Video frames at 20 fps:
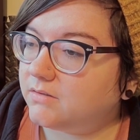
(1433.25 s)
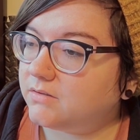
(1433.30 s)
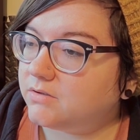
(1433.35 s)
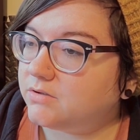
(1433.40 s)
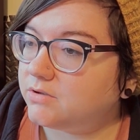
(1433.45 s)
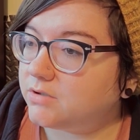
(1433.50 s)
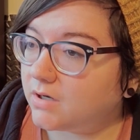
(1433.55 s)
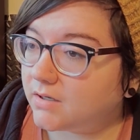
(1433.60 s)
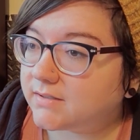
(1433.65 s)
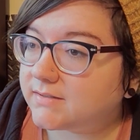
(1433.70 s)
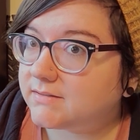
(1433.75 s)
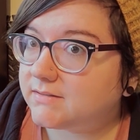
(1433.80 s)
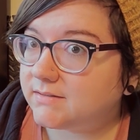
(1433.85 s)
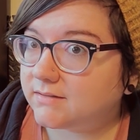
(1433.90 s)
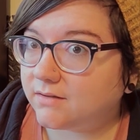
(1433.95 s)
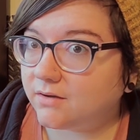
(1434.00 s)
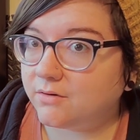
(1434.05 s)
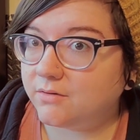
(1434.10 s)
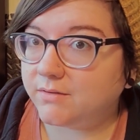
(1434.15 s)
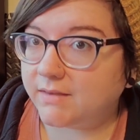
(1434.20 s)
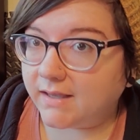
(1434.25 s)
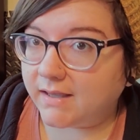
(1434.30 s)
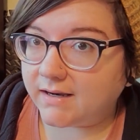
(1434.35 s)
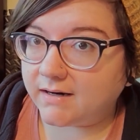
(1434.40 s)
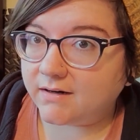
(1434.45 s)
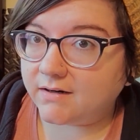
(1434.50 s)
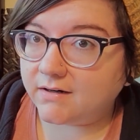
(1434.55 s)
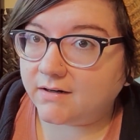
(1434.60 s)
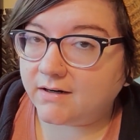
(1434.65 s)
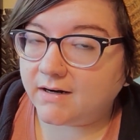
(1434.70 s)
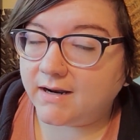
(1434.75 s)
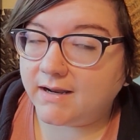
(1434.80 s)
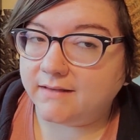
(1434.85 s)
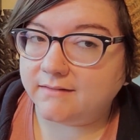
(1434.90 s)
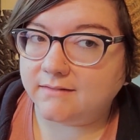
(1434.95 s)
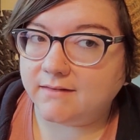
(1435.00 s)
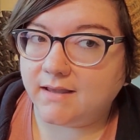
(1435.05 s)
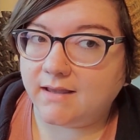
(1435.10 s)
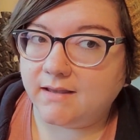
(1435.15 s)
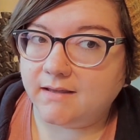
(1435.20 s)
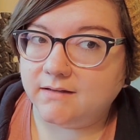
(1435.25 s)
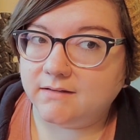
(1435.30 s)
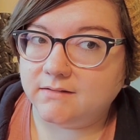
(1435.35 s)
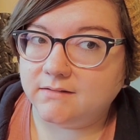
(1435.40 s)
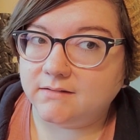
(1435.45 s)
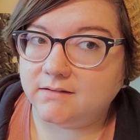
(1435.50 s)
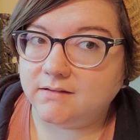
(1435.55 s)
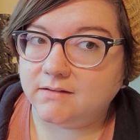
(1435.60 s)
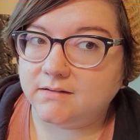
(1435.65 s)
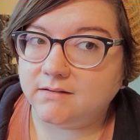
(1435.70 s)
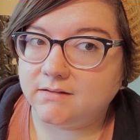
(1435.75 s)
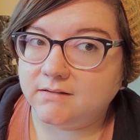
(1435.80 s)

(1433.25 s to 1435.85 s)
just to go there and then